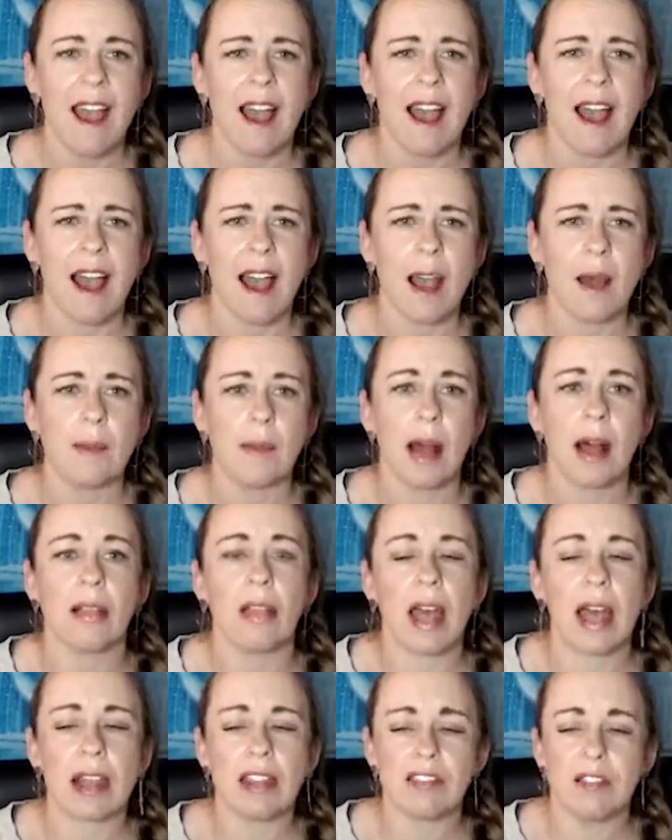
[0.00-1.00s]

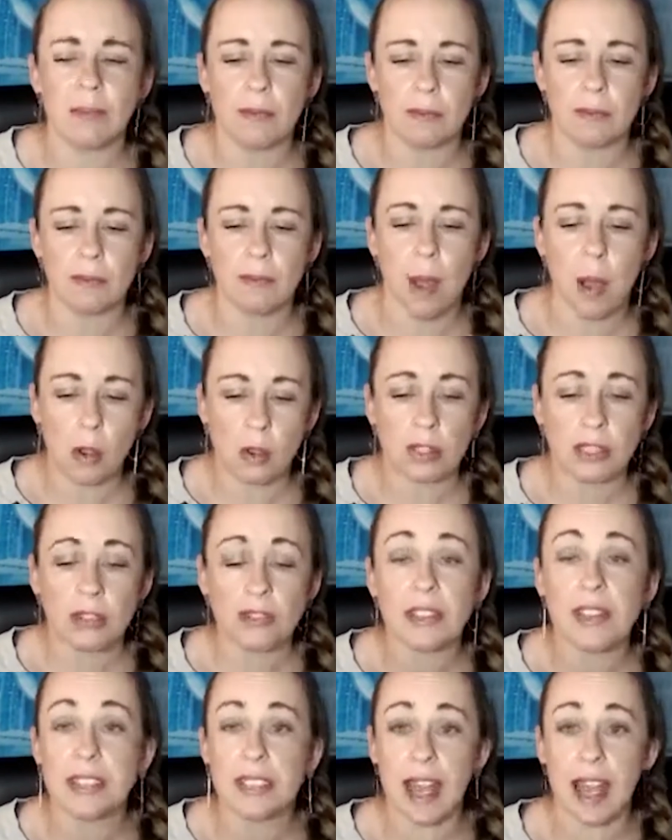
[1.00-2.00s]
Most of
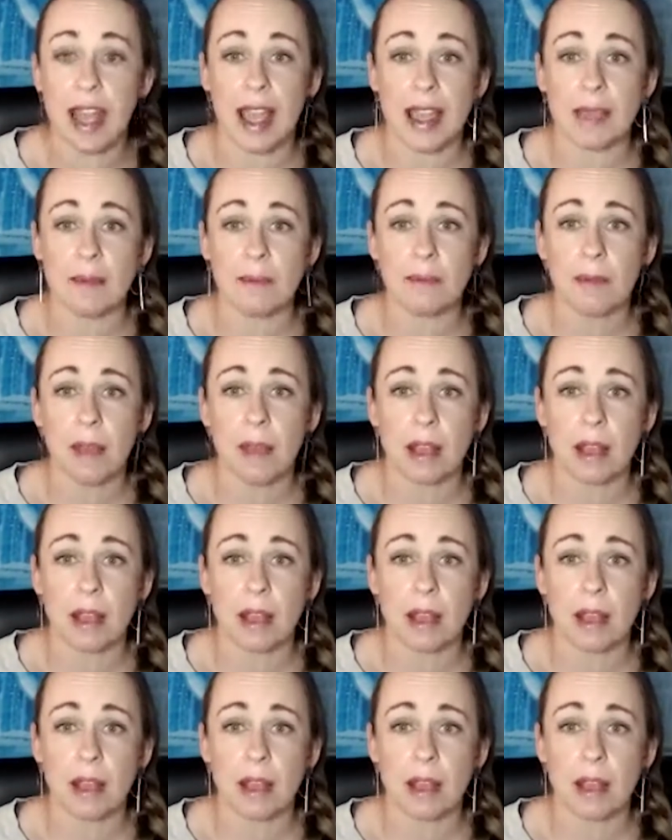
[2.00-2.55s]
the time,